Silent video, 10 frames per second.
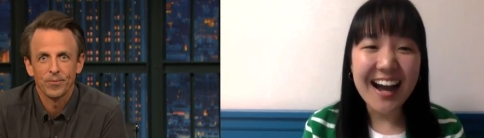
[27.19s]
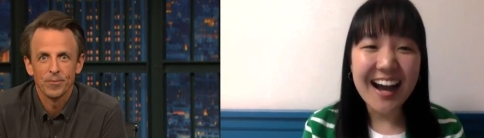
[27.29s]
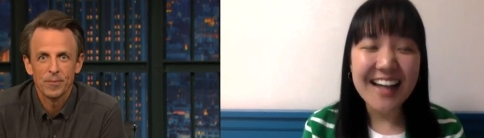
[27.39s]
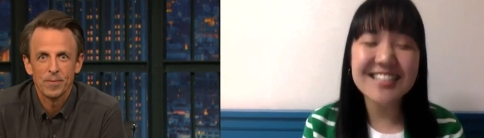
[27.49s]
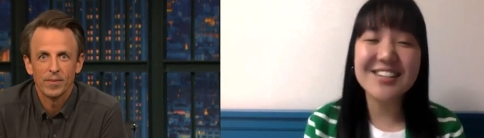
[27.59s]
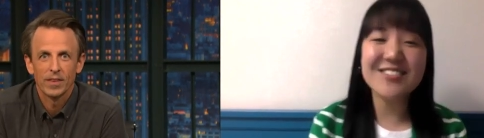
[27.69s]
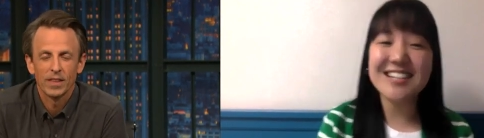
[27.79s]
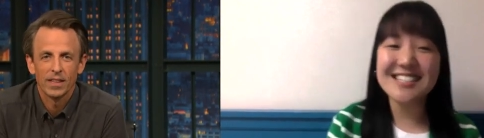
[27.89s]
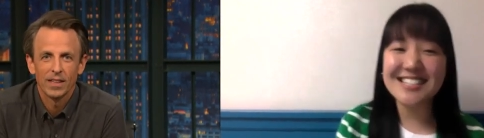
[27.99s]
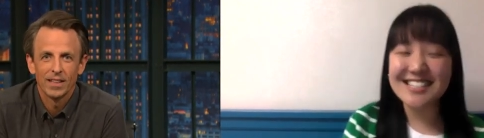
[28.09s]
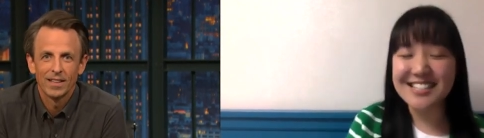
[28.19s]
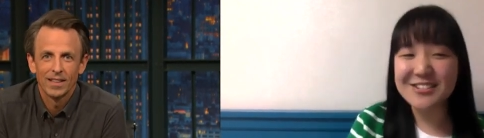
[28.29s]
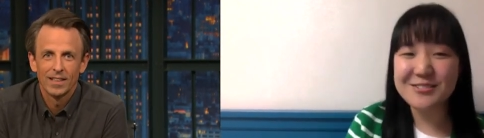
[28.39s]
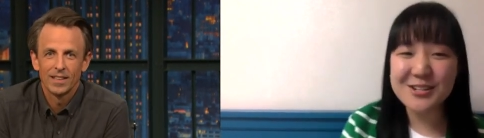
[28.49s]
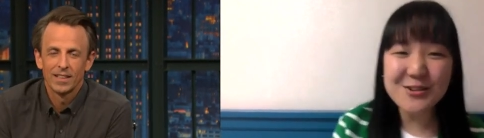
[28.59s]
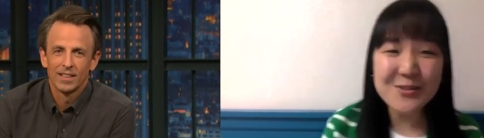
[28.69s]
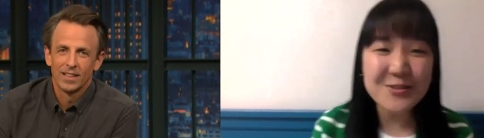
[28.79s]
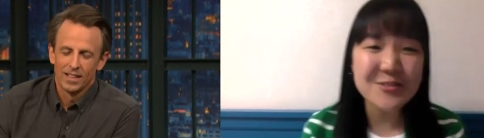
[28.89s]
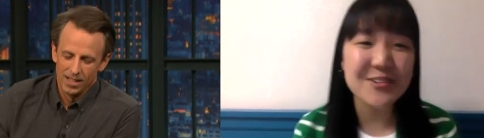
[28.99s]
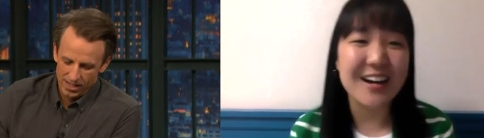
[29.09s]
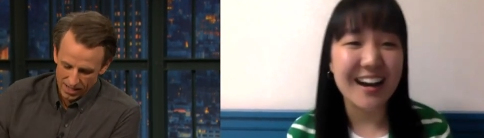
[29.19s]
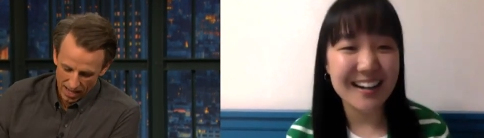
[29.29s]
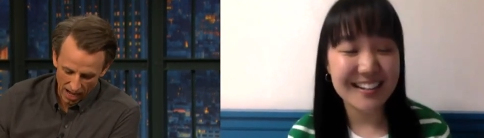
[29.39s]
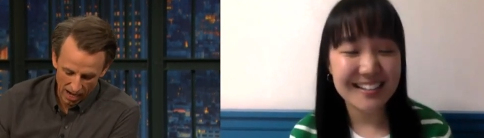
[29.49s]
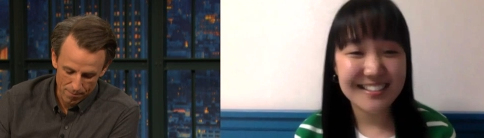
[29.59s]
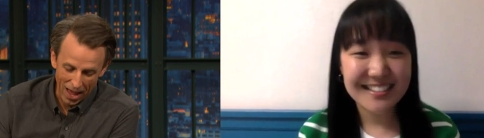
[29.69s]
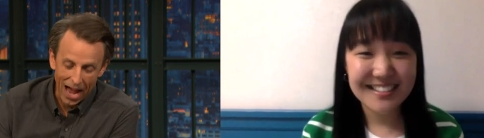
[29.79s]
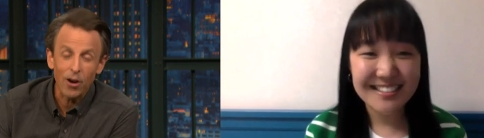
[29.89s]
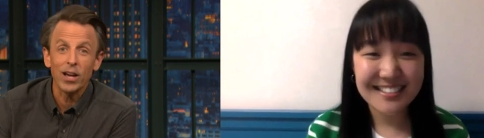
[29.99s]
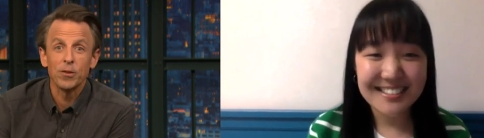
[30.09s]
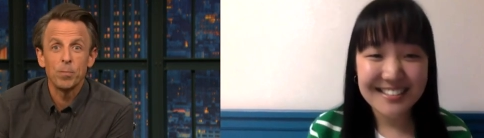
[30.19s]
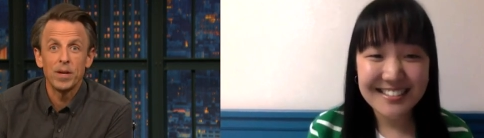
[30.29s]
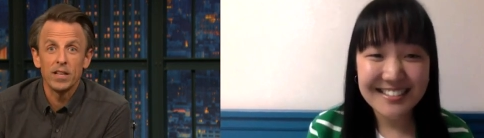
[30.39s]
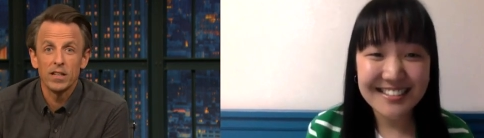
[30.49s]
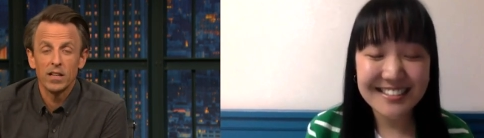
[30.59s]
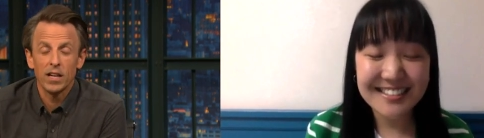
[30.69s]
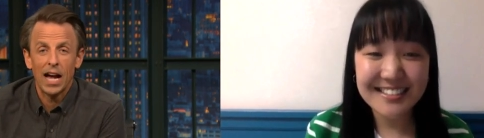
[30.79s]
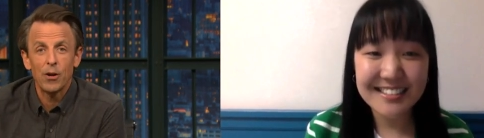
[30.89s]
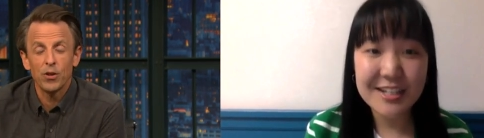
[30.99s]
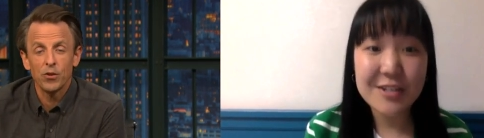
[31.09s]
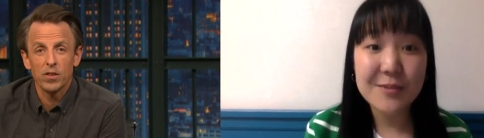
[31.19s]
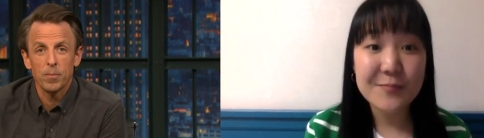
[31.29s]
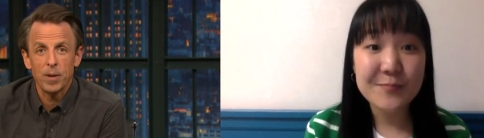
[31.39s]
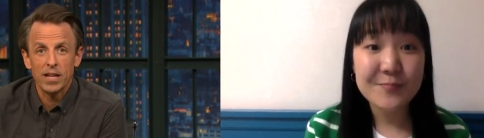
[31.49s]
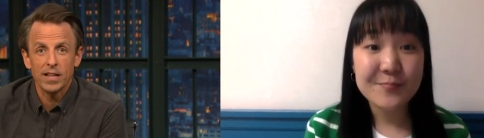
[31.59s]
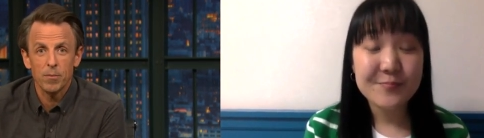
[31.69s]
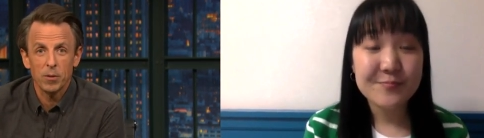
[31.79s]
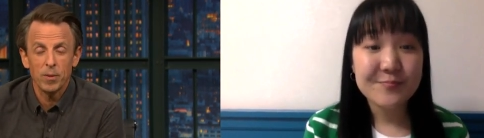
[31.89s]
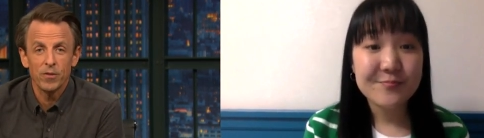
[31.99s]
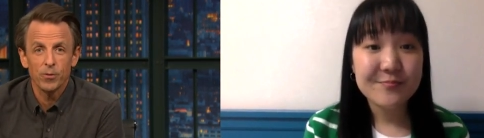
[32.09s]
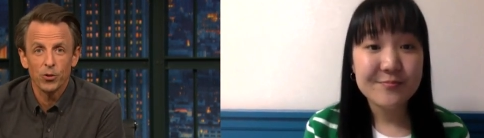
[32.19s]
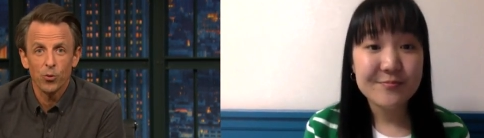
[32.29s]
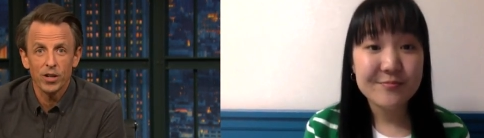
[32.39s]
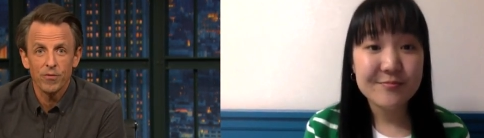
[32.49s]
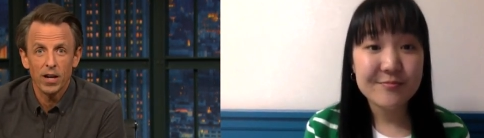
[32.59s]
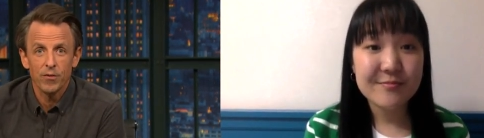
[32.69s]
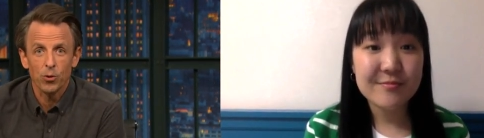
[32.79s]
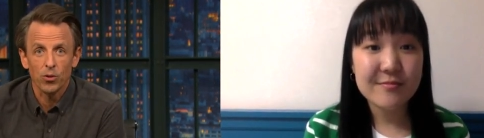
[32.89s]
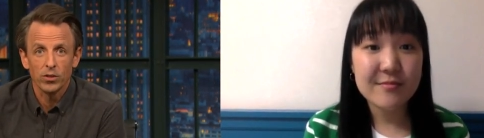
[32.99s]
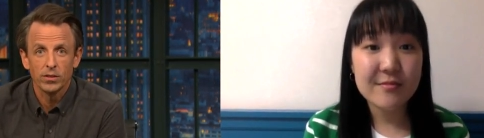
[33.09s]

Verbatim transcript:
Speaker 1: It's so nice to see you too.
Speaker 2: Um, how has been, how has the pandemic been for a twenty-five-year-old?